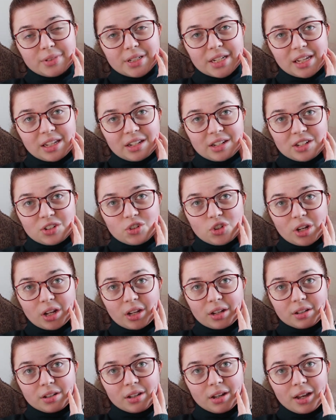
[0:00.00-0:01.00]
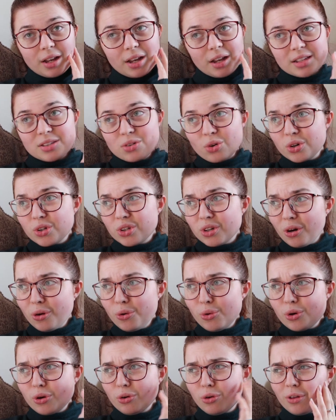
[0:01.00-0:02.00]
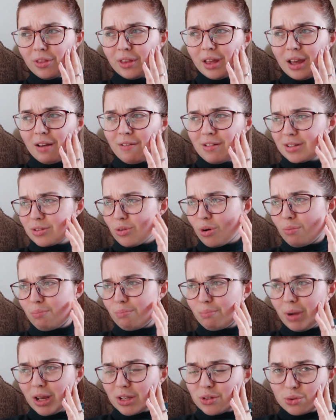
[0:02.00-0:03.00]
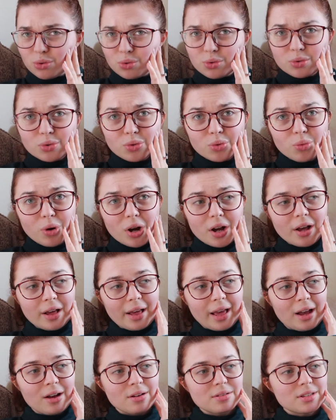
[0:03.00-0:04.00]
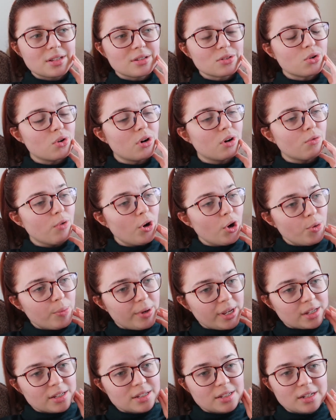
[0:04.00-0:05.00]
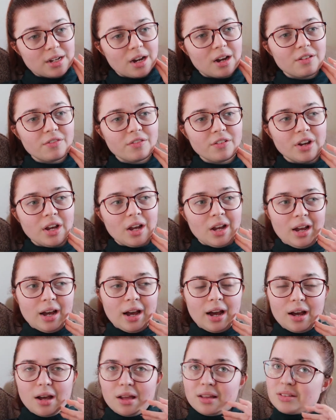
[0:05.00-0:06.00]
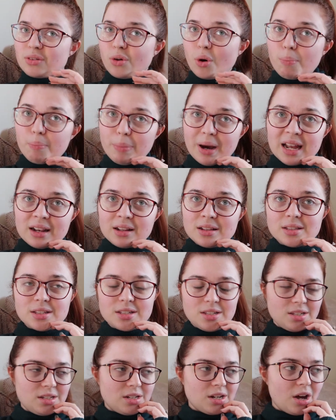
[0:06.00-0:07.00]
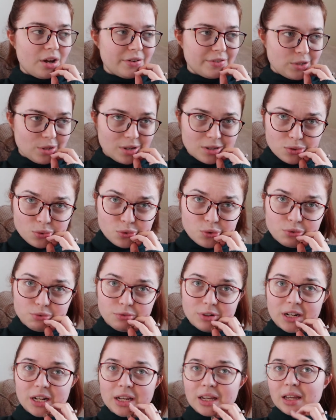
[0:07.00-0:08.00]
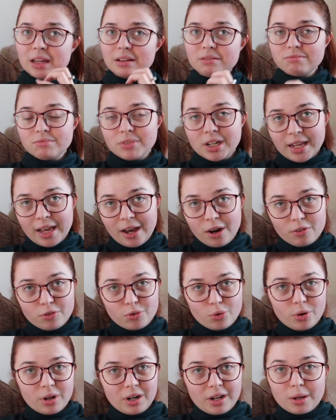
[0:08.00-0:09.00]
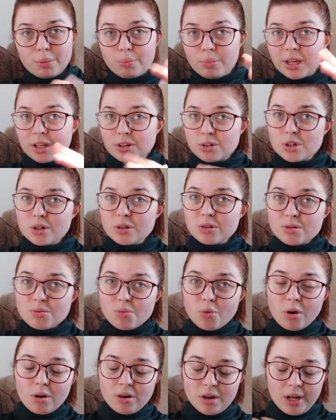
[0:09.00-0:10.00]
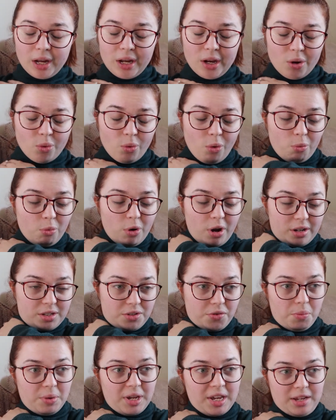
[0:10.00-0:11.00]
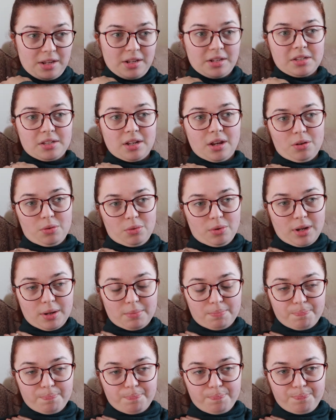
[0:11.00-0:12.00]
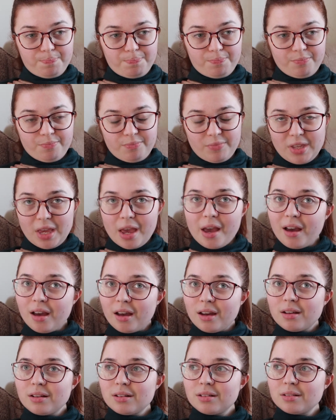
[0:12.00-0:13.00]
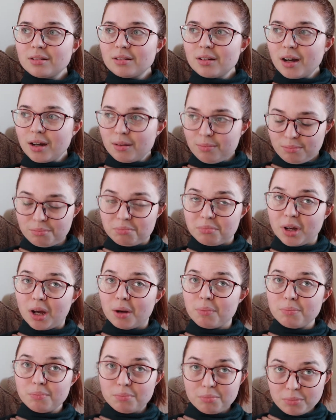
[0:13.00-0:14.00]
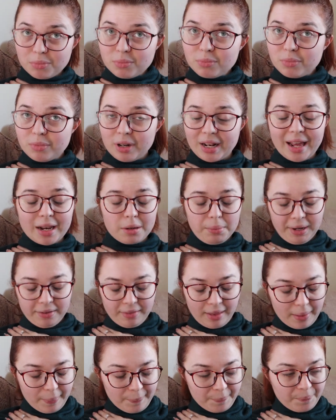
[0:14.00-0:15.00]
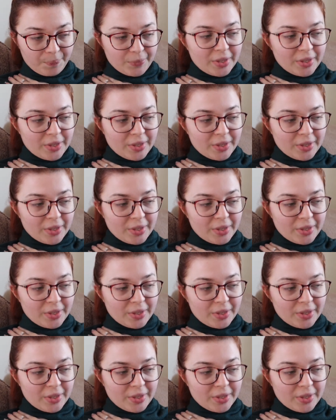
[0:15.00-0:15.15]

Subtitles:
deconditioning. It's got yoga on there, it's got muscle workouts, it's got aerobic stuff, it's got balance stuff, so it's all really, really helpful, and I can pick and choose what works for me. So yeah, I'm glad about that.